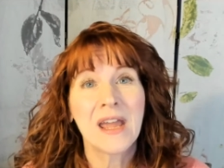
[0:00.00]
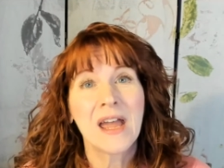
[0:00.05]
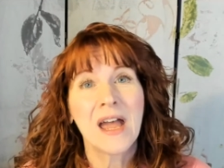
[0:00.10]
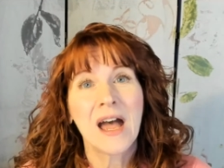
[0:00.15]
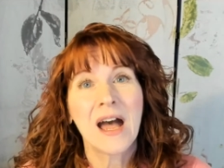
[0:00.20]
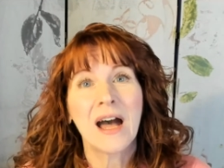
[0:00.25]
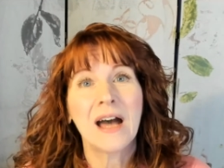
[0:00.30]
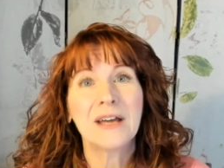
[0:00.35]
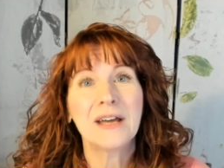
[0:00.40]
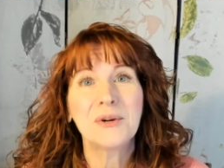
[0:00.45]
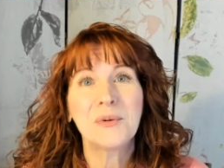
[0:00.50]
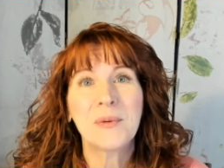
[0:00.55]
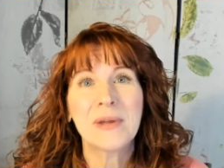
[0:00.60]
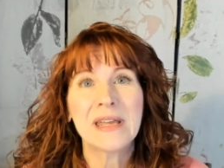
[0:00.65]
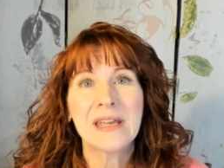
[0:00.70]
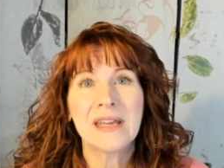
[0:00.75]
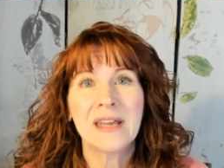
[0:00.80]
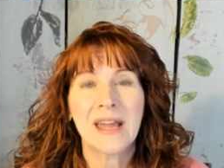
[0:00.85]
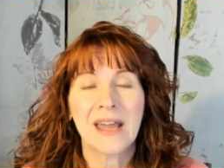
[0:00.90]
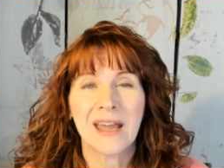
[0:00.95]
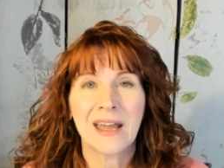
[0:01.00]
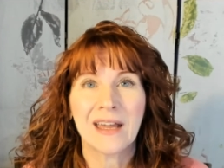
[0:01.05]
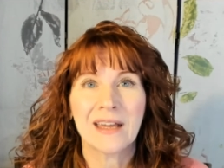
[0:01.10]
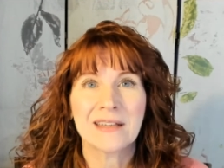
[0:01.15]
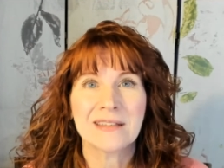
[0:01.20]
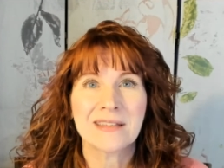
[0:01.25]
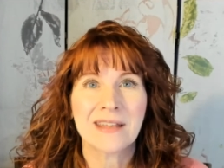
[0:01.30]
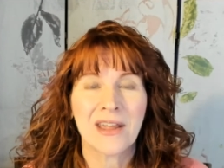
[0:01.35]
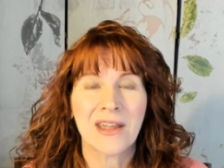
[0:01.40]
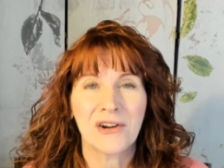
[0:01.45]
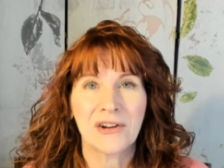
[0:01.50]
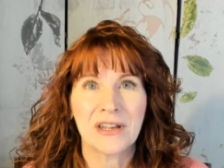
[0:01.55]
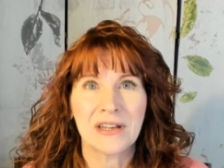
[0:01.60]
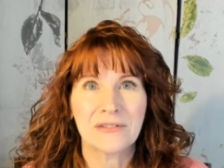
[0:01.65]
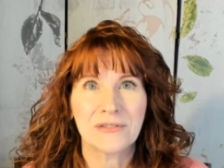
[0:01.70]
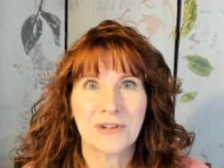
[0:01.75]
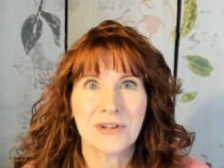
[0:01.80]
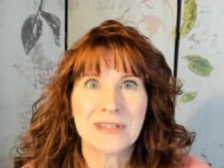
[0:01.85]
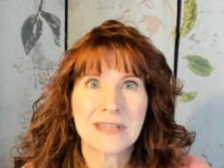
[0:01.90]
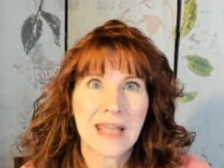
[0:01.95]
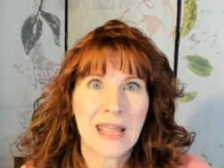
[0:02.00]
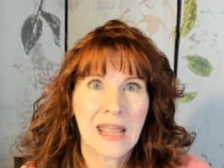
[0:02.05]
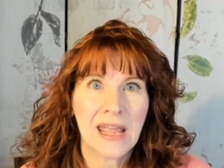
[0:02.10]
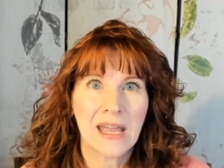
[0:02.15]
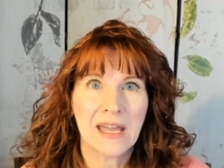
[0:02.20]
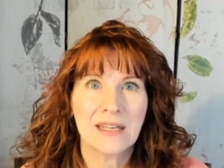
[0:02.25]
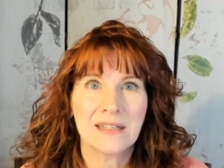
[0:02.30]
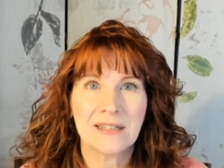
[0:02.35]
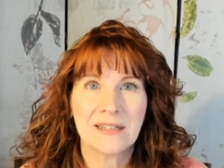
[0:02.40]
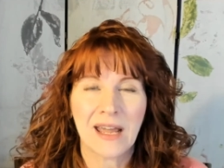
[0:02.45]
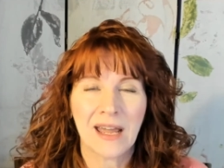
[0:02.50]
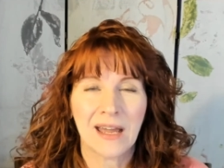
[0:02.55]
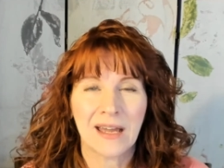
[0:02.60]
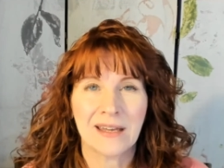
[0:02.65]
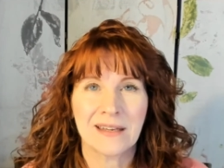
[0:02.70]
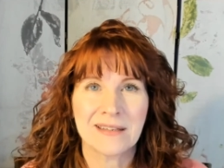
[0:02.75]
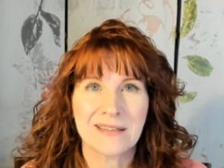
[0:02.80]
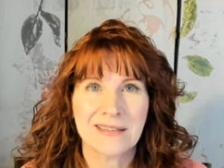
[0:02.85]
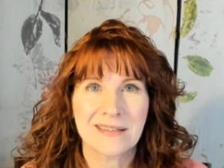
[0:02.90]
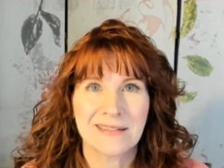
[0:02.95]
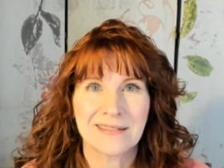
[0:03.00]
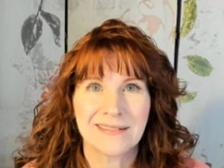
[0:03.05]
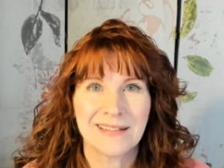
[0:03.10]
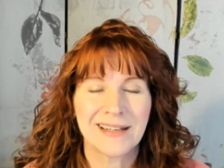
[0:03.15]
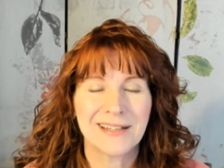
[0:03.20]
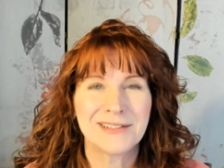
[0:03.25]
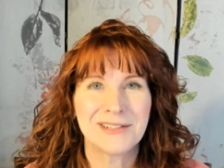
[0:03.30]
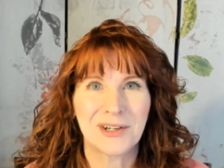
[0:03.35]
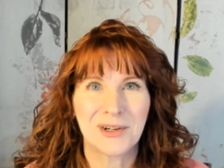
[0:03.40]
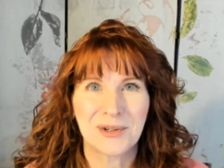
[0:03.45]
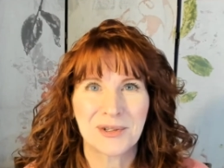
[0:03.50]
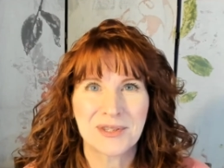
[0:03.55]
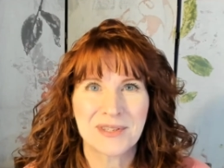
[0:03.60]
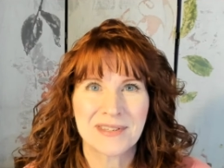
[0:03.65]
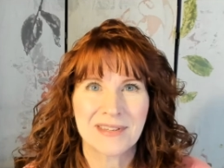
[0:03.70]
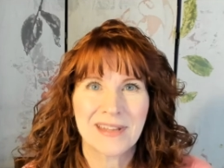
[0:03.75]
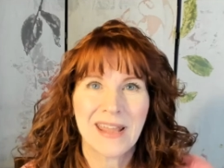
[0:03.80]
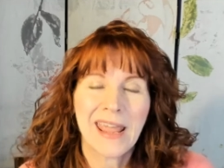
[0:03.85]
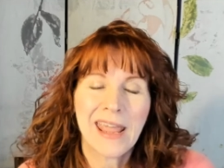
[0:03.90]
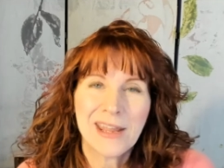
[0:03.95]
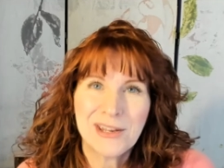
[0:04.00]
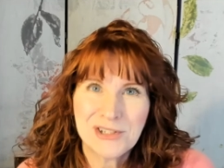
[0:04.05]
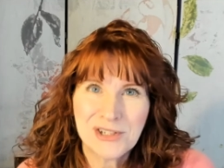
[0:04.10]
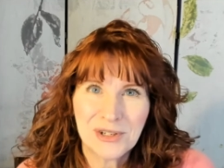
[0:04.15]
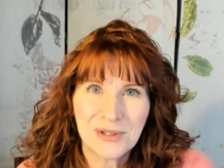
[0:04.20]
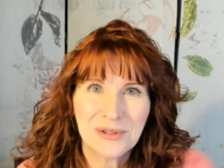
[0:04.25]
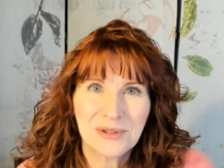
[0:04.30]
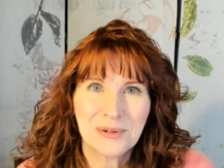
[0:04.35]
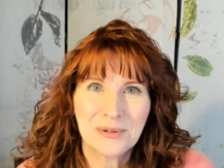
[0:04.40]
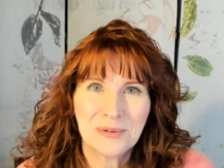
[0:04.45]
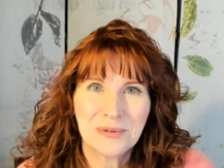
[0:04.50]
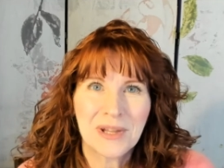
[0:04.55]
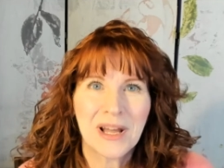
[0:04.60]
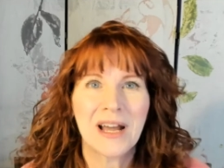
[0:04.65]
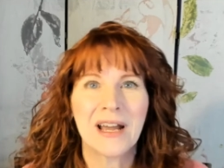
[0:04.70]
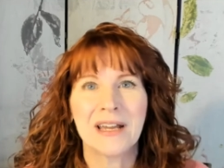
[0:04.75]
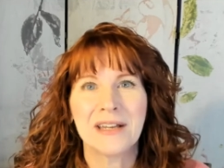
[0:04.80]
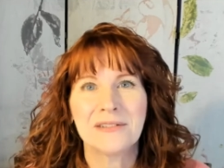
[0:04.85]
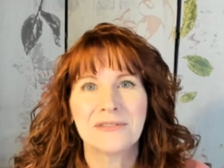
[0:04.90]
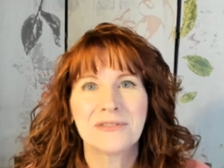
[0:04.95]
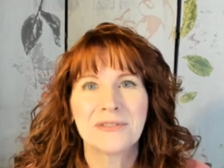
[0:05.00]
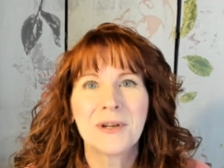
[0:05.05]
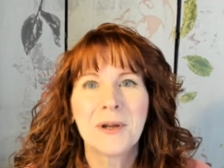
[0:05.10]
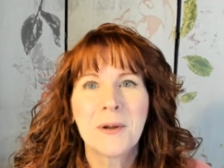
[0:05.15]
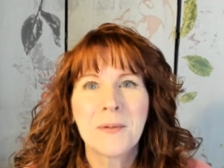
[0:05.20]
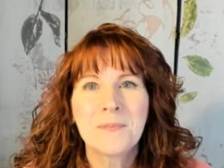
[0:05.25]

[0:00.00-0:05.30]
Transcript: How do we as caregivers and as adults aging through life